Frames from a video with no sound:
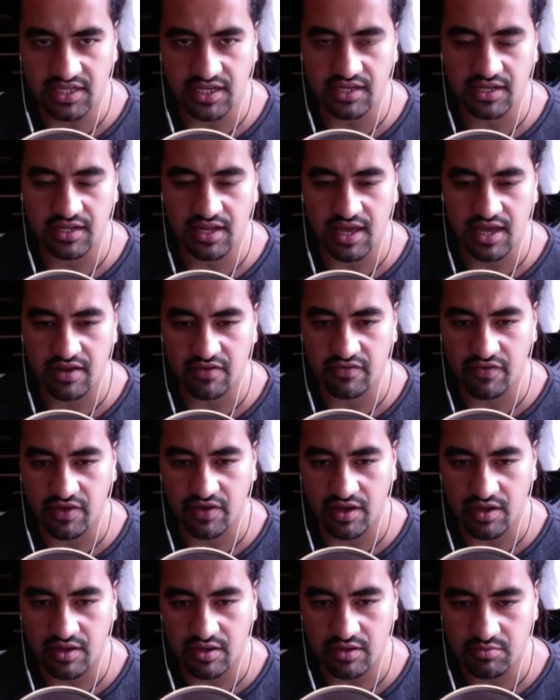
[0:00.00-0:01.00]
a lot
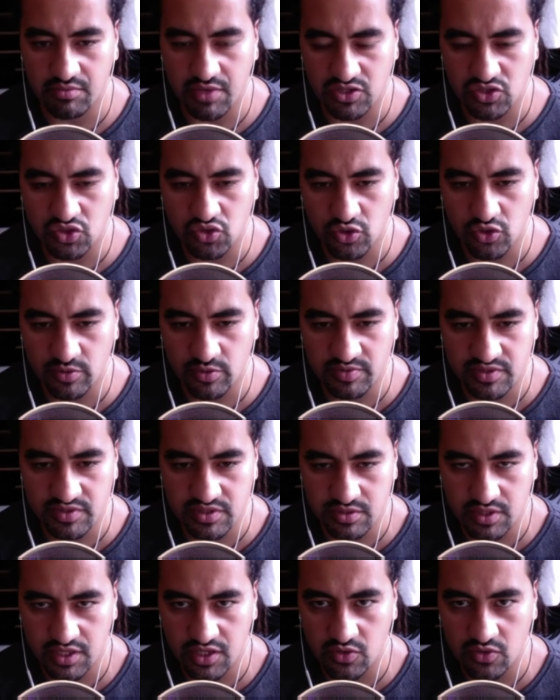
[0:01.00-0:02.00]
of muscle
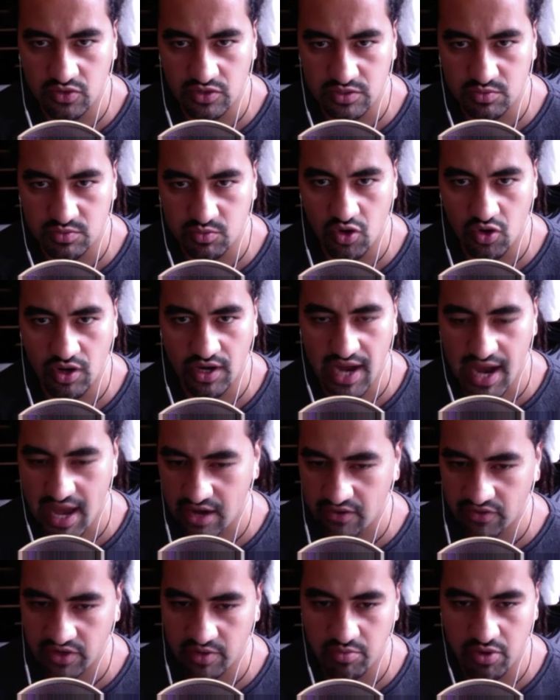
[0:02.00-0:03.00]
groups equals more
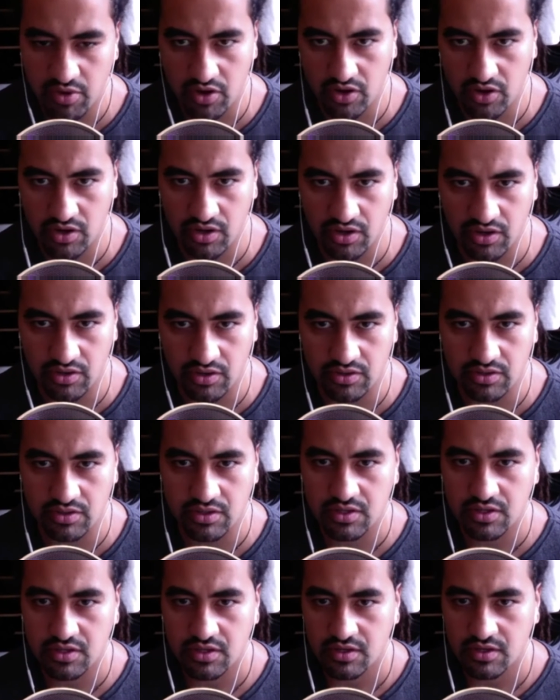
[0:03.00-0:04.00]
calorie burn,
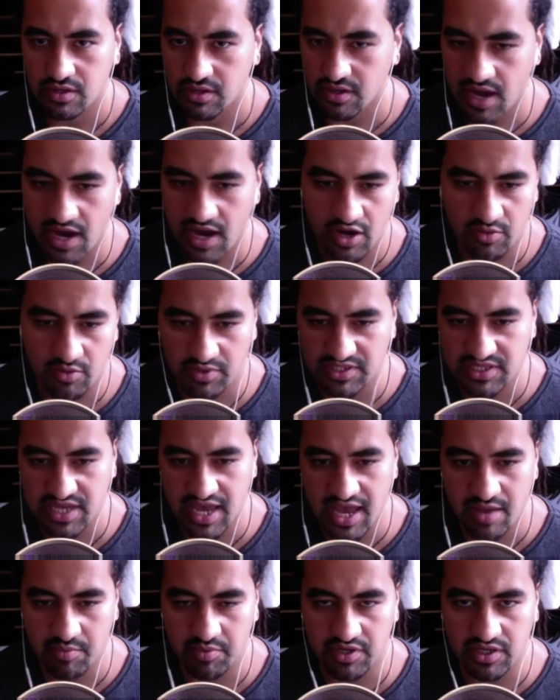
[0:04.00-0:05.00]
higher
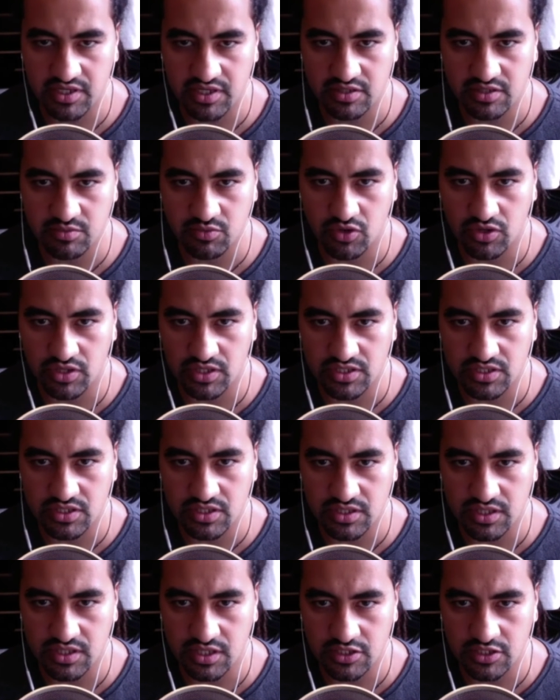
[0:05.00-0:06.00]
metabolism, all these
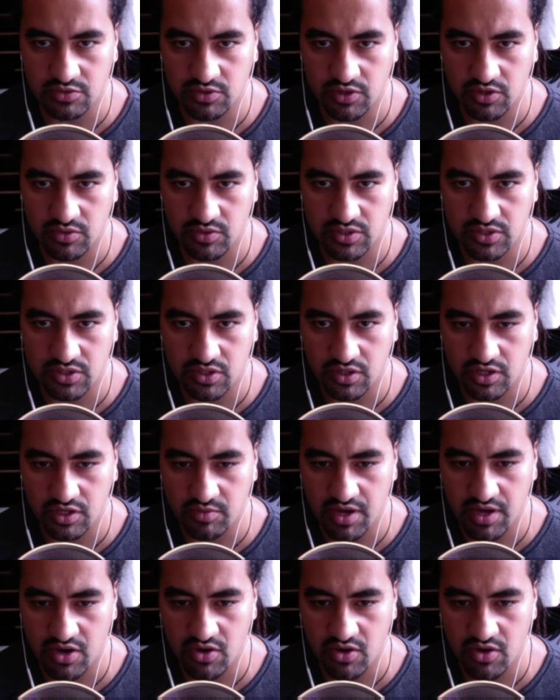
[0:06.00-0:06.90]
good things we always talk about.